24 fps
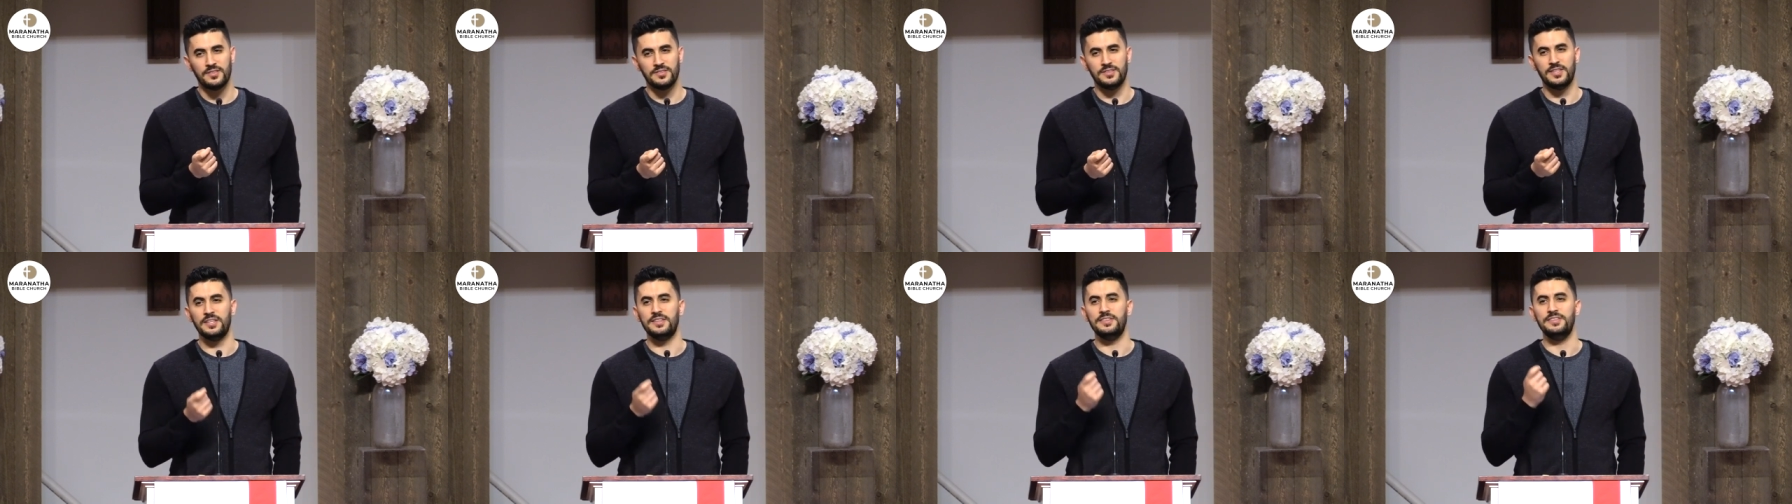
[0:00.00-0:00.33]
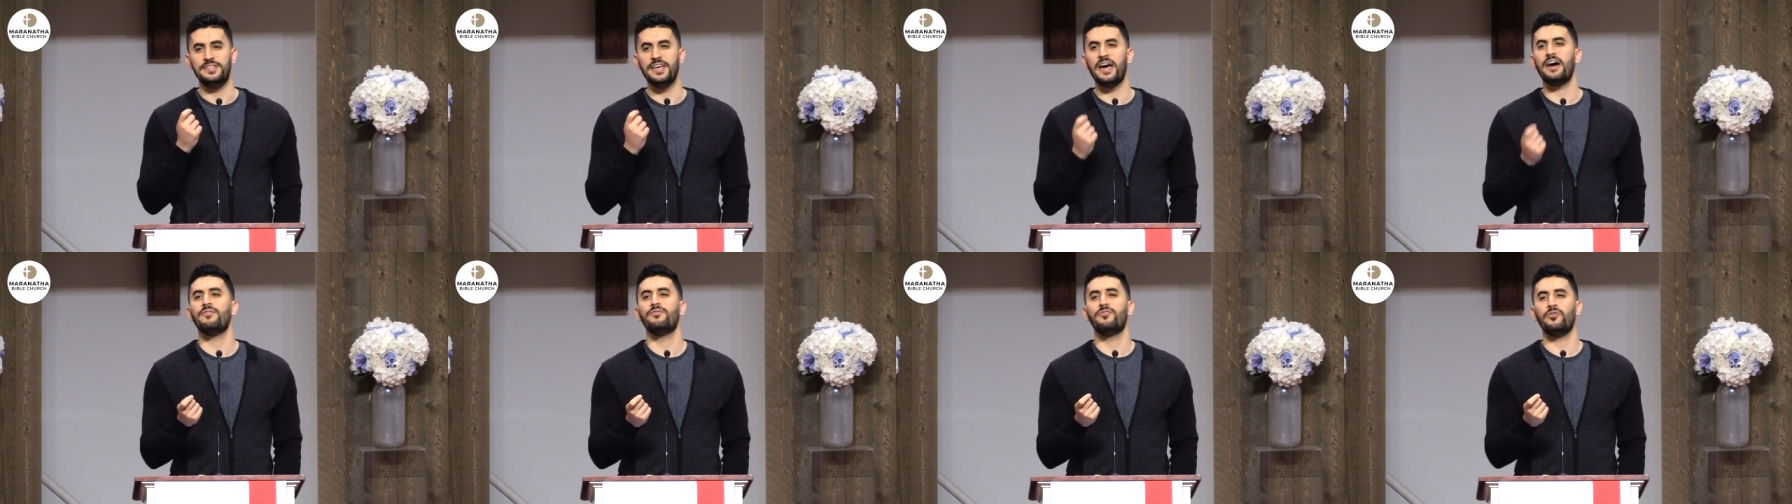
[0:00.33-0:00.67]
The
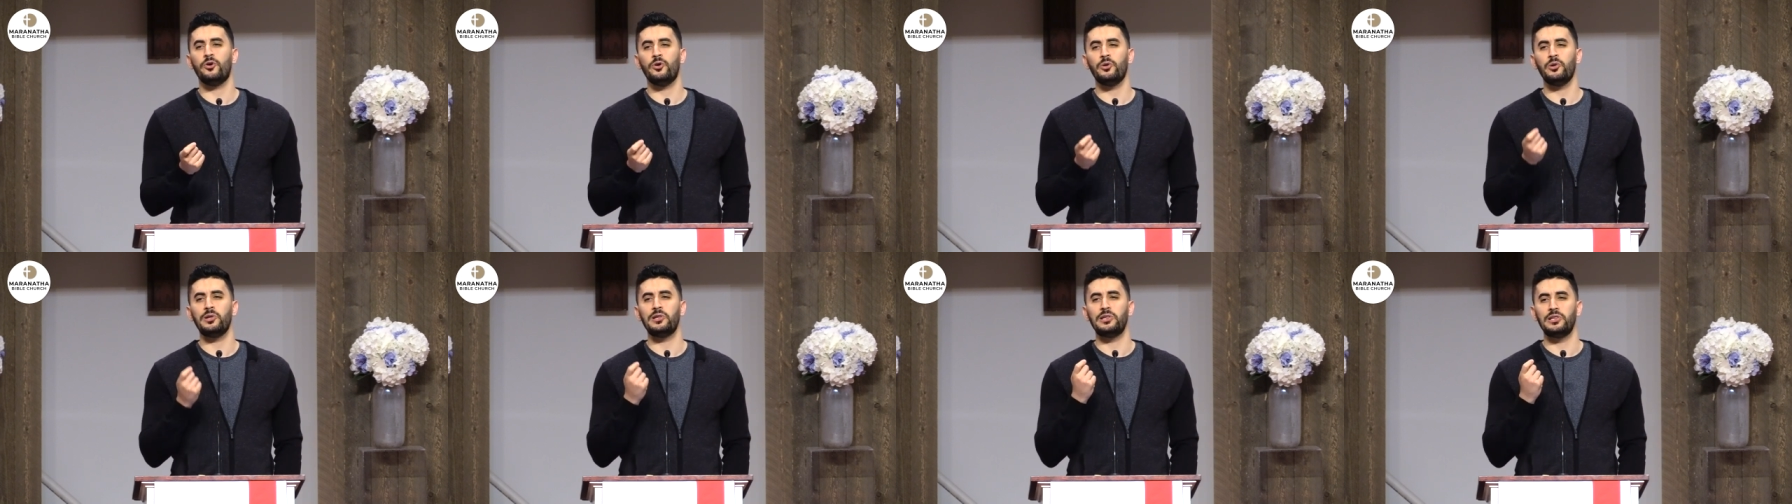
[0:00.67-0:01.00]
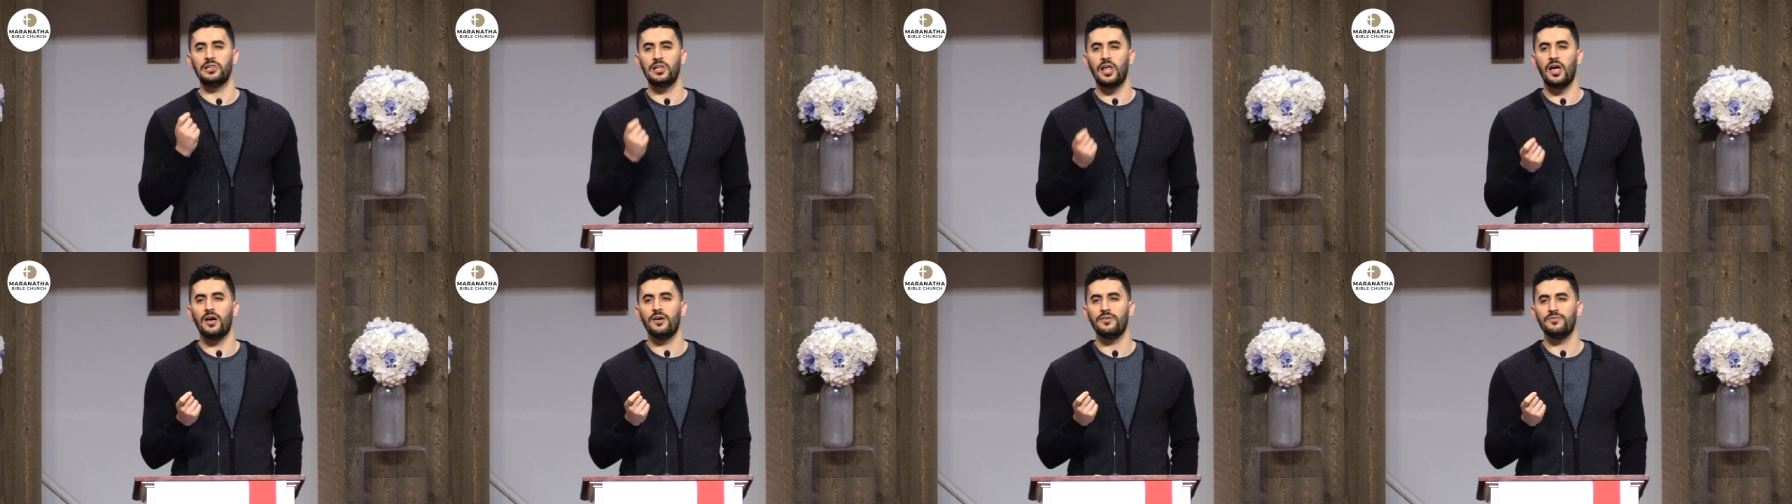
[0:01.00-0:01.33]
devil
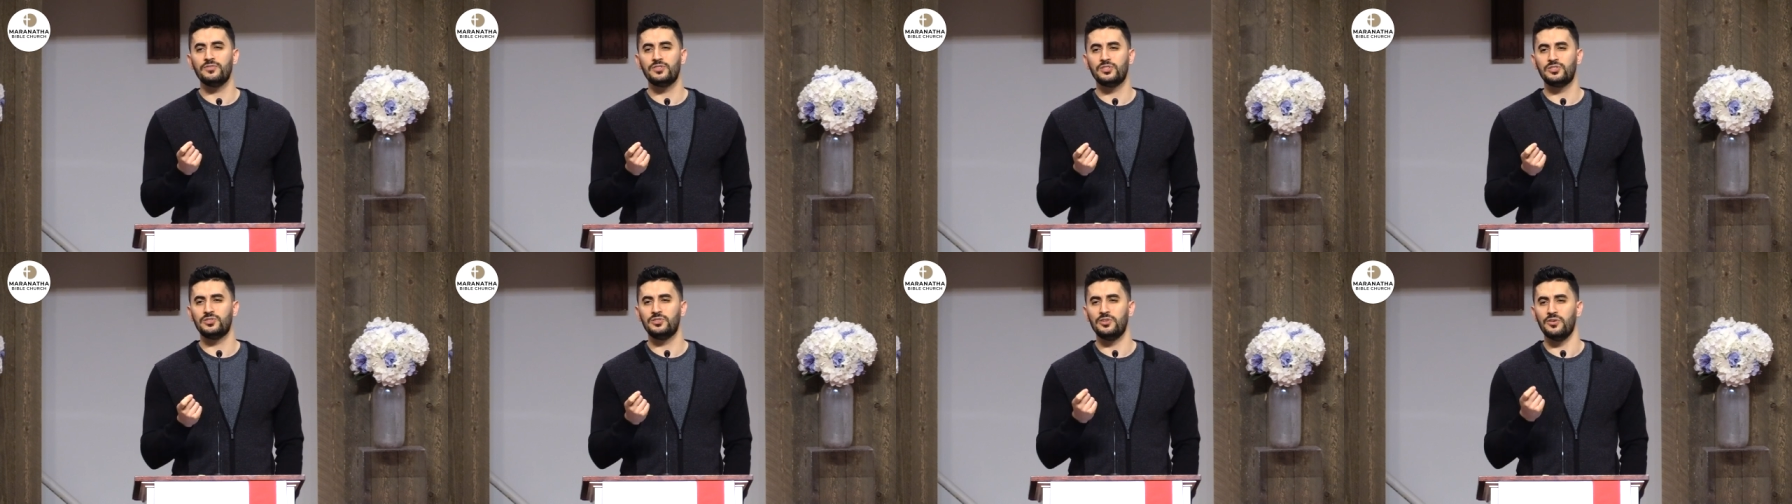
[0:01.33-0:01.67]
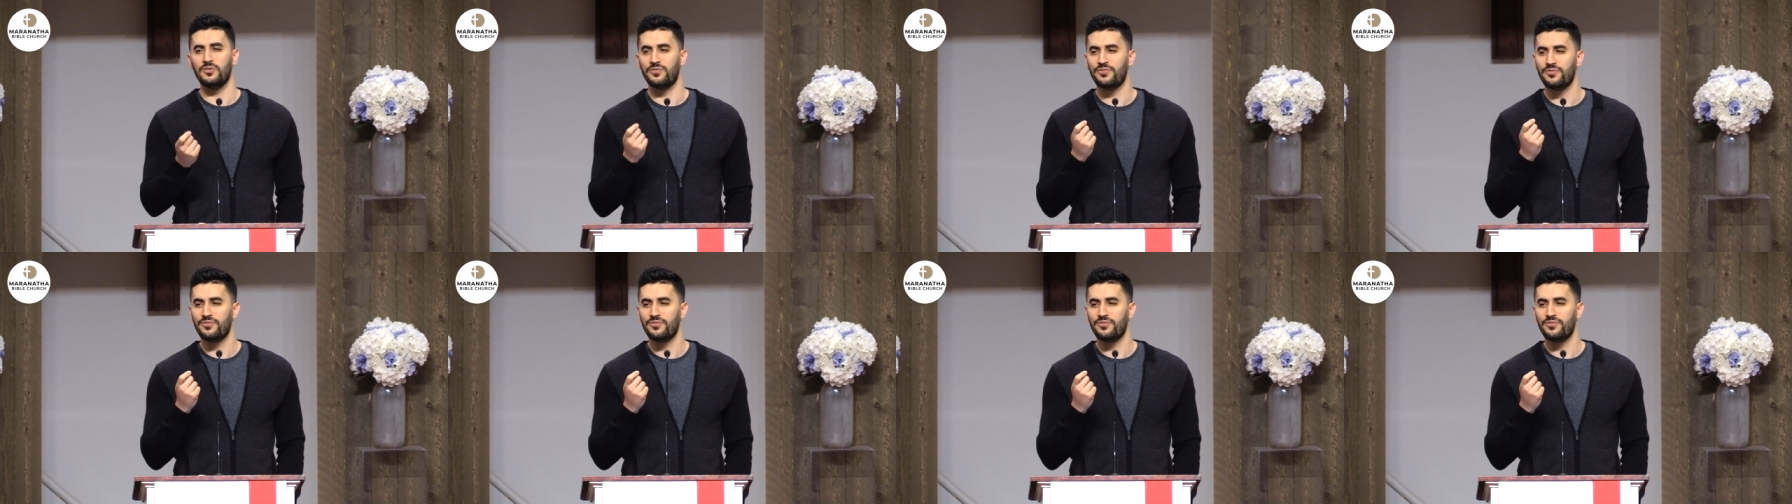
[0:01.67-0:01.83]
loves to